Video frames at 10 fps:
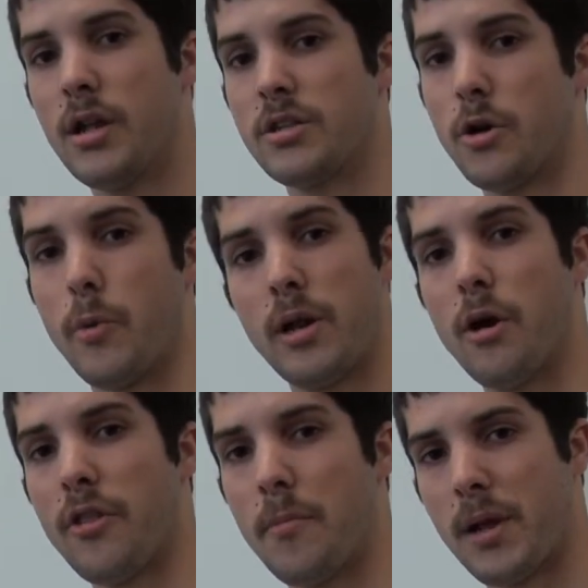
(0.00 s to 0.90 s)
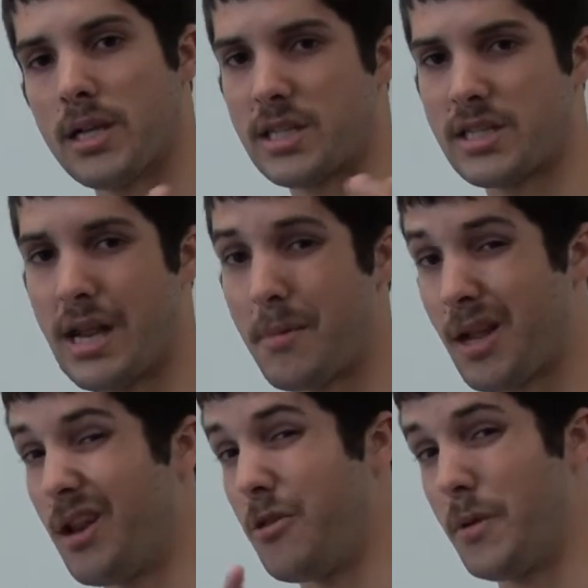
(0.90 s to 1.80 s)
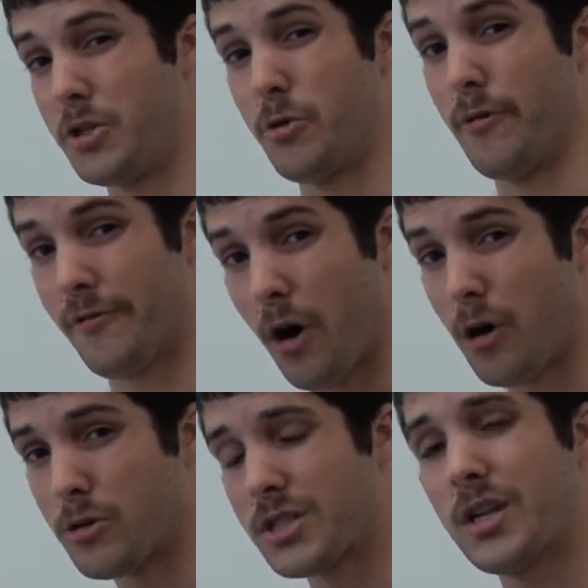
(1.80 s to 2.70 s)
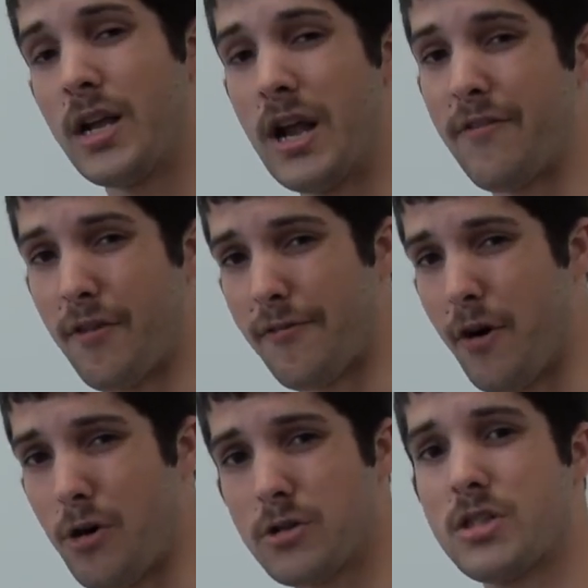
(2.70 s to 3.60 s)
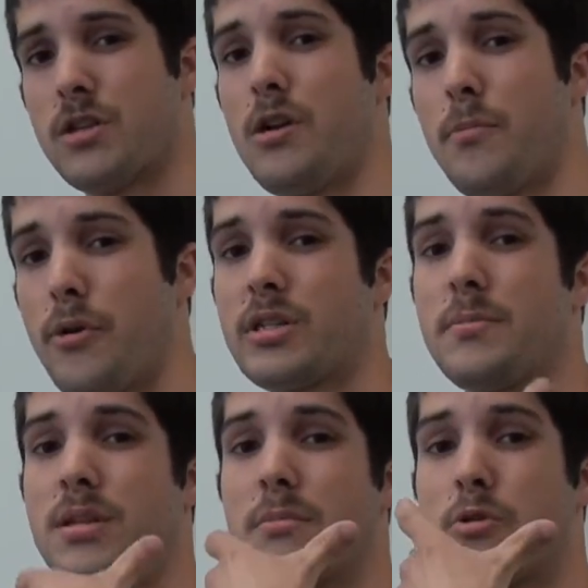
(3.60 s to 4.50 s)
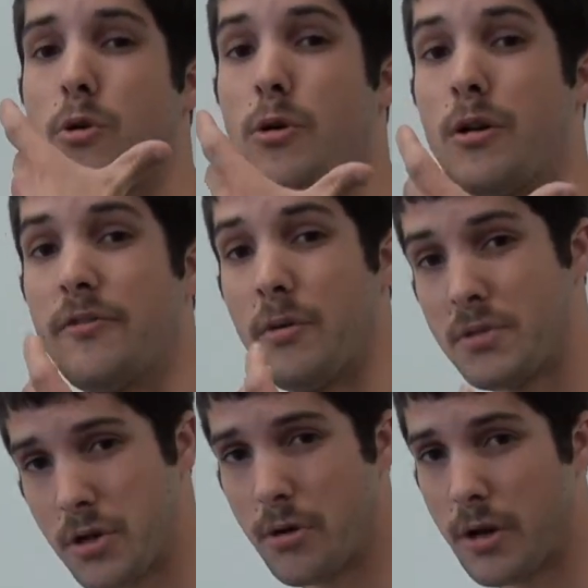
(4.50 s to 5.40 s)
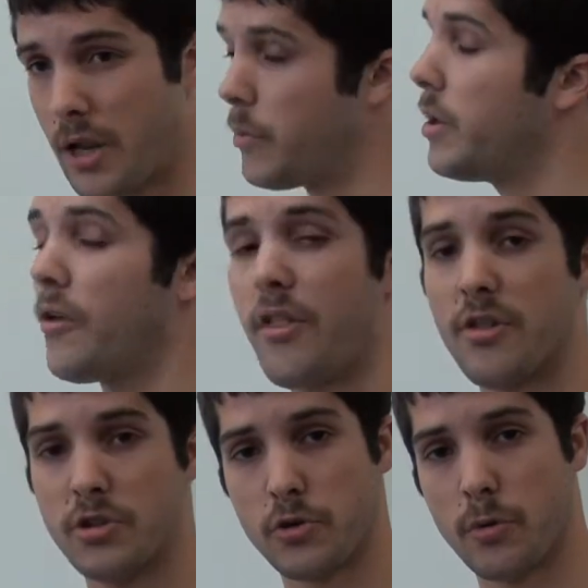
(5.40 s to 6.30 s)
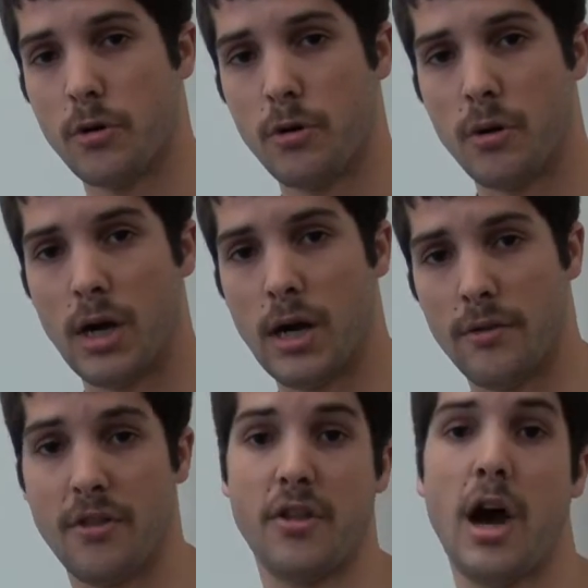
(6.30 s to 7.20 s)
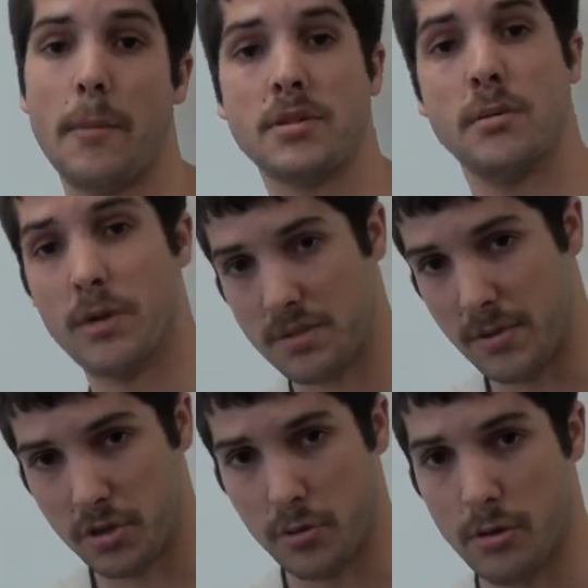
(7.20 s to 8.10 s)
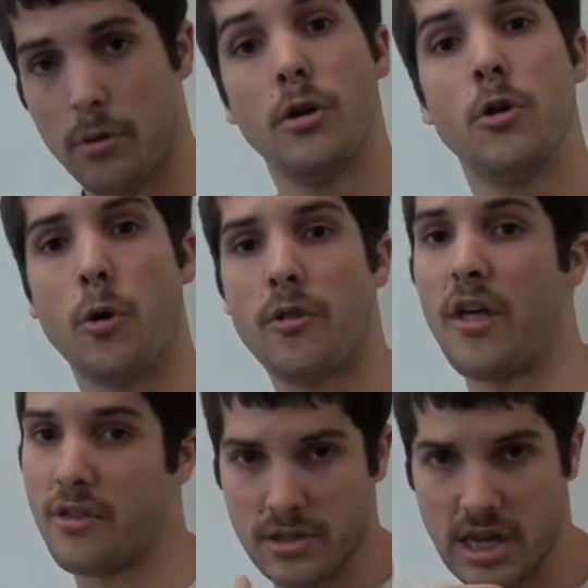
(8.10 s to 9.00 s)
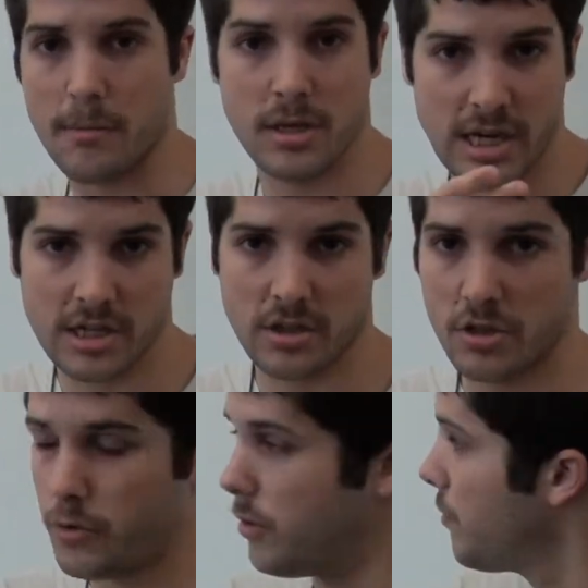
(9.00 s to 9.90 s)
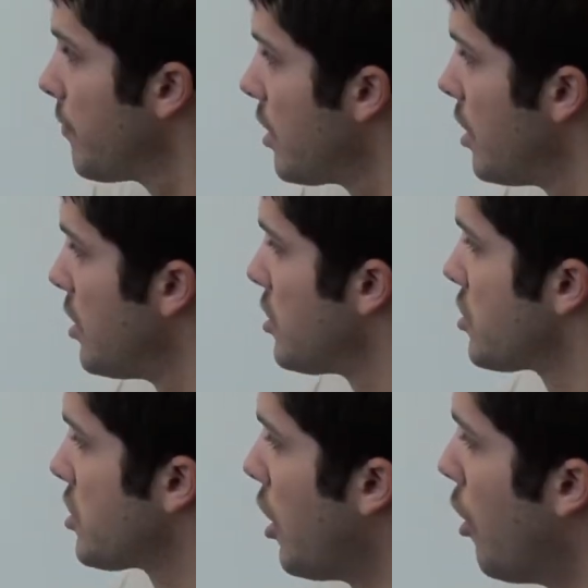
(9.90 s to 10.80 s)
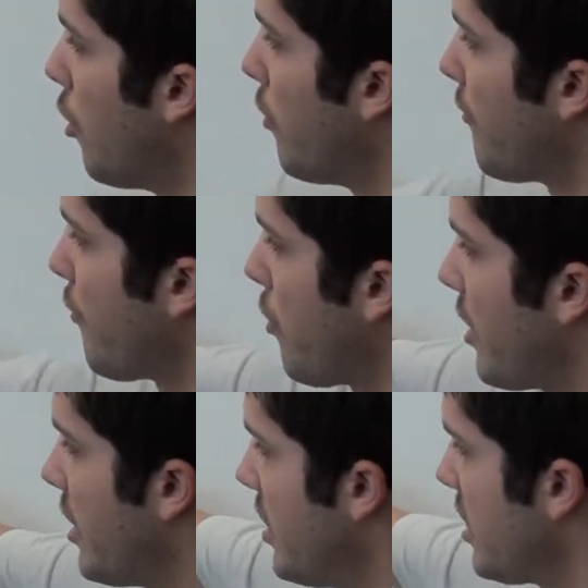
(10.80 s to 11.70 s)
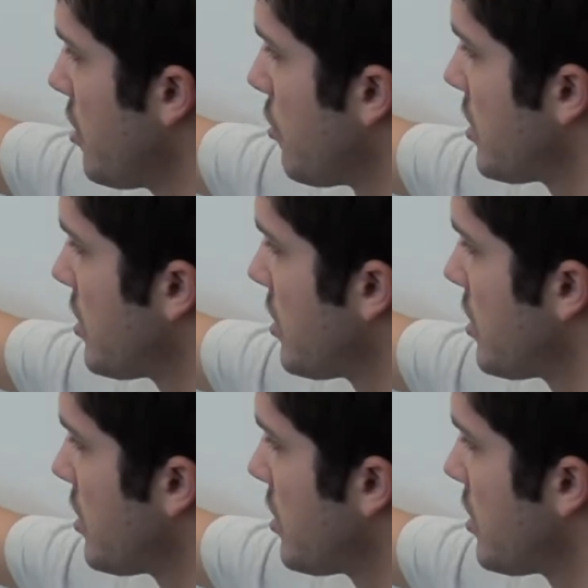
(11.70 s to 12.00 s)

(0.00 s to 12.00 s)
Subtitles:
And so we know that because a statement can either be true or false, if the false brings up some sort of absurdity, we know that the opposite must be true, or that the statement is actually true. So for a conditional